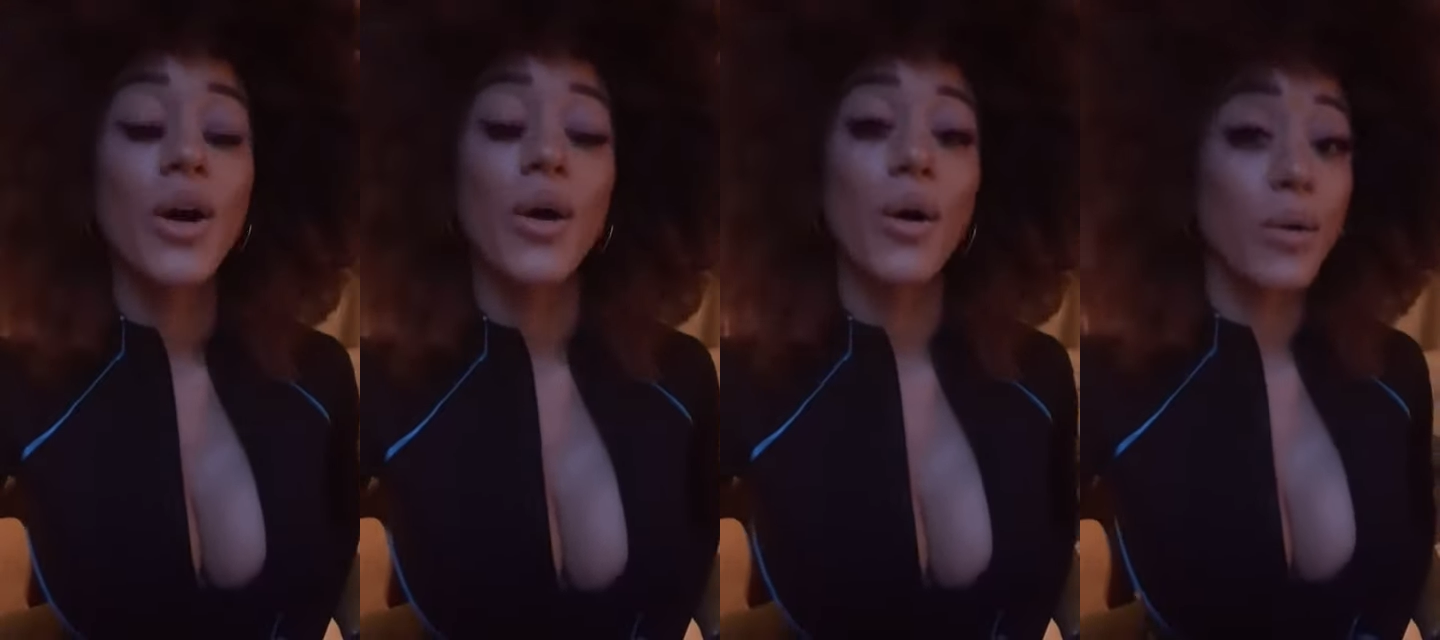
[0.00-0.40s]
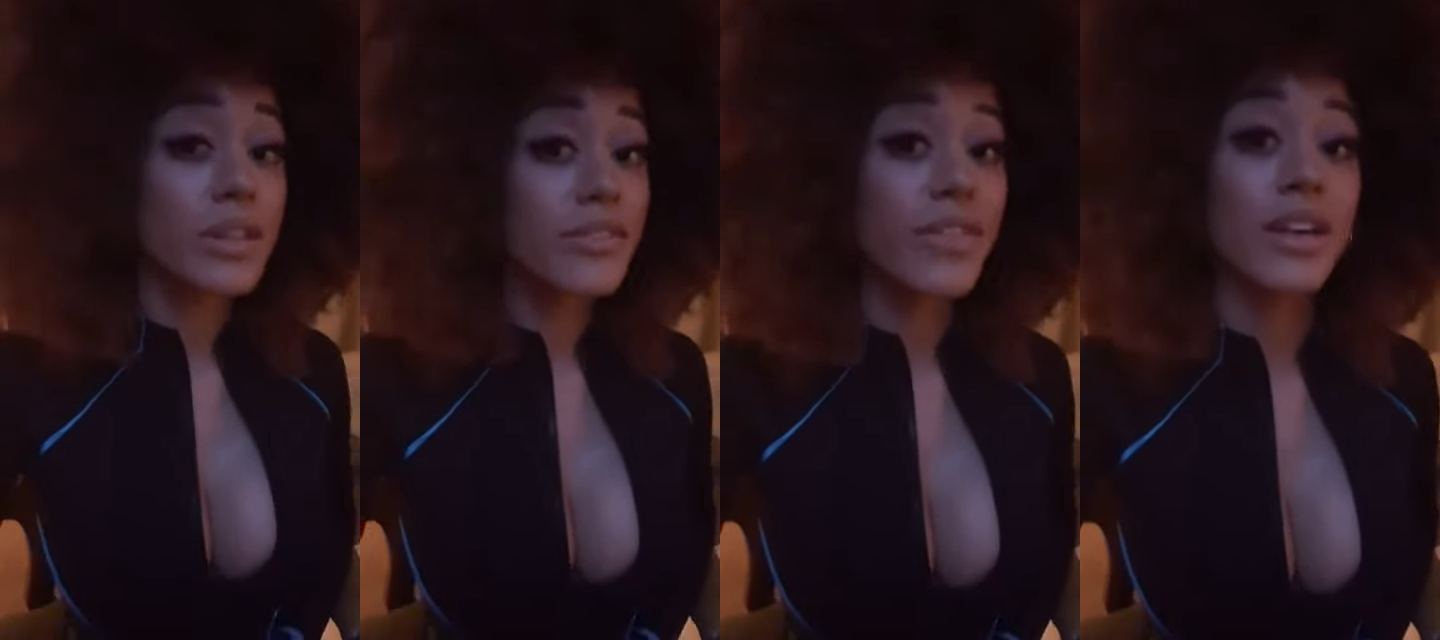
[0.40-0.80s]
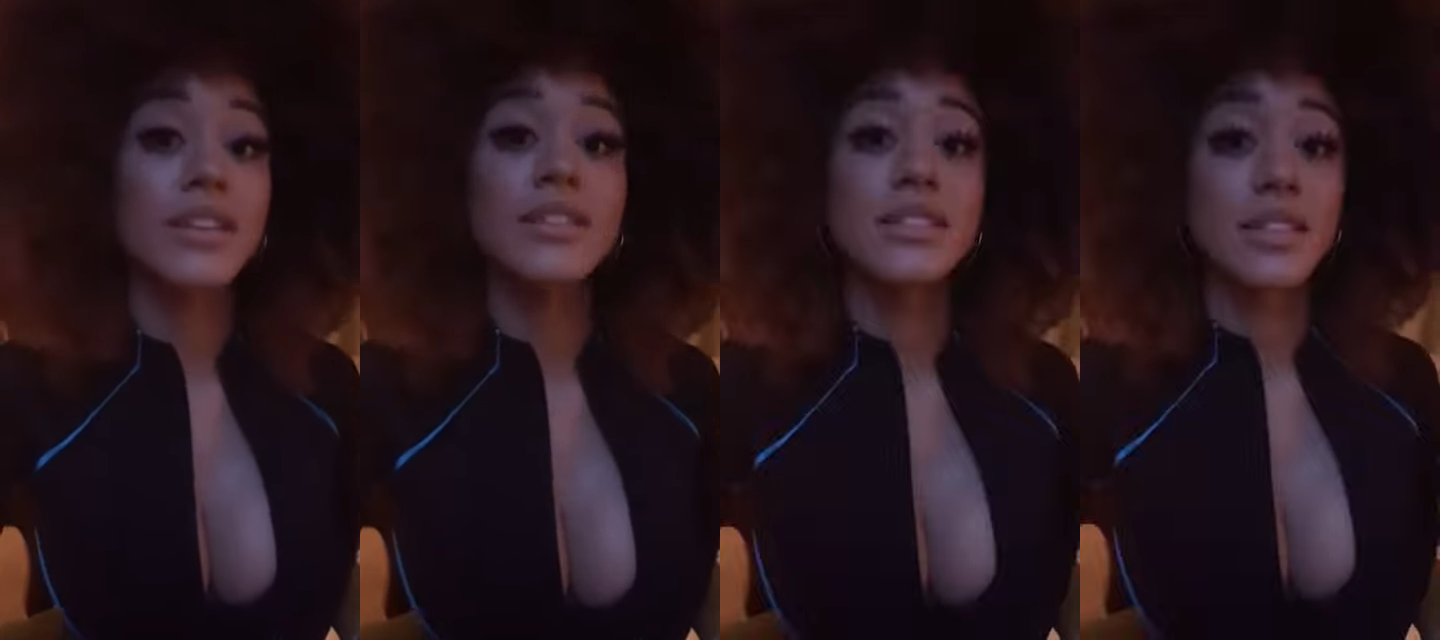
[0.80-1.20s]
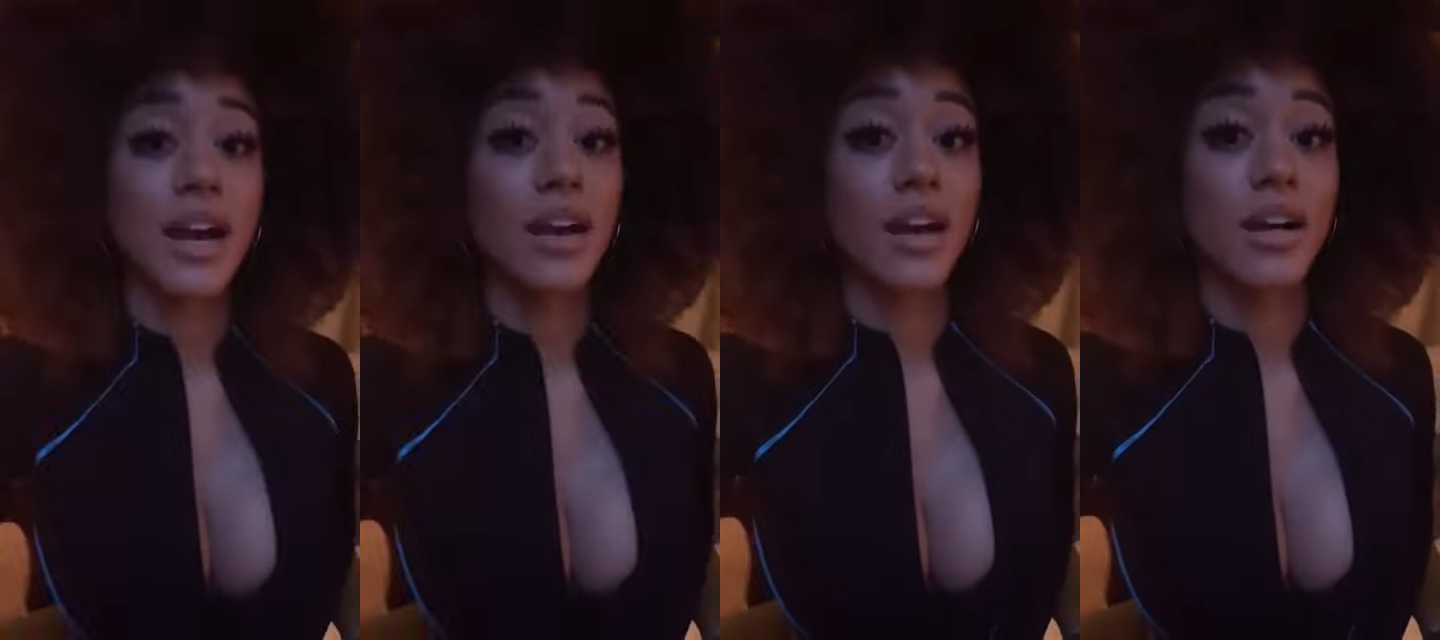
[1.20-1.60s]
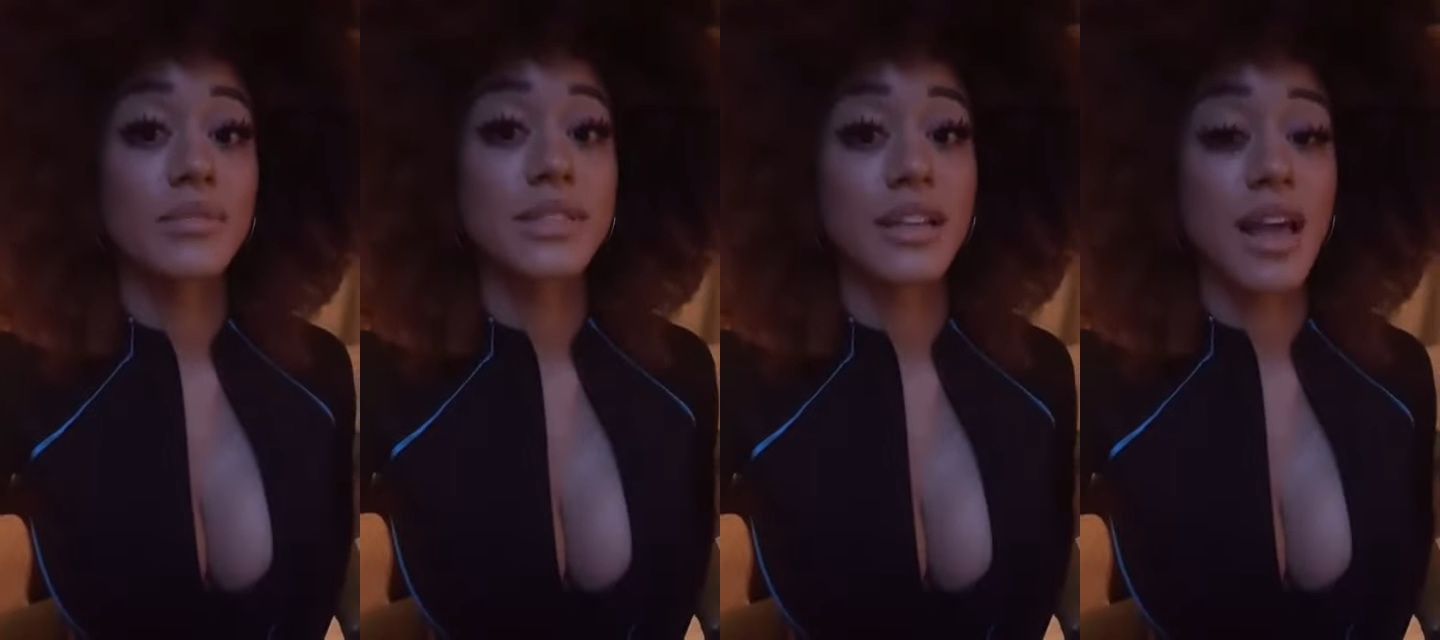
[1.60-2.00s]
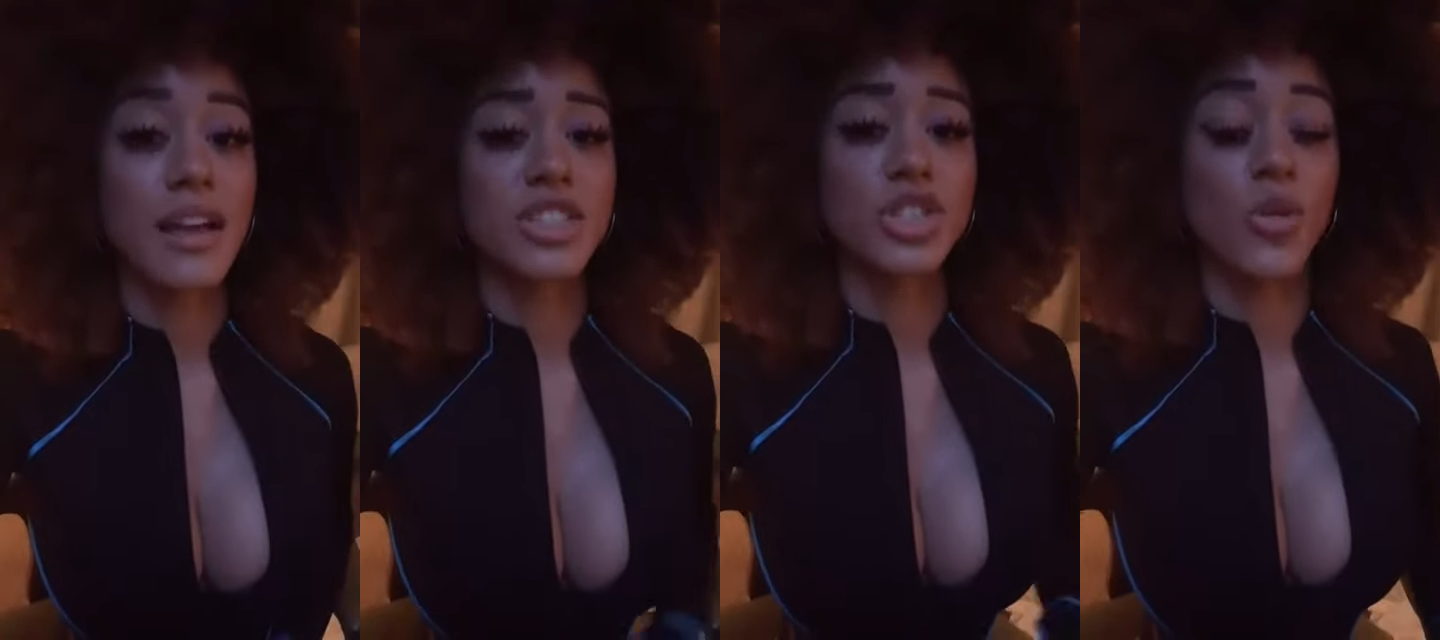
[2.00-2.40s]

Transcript: or OnlyFans.com slash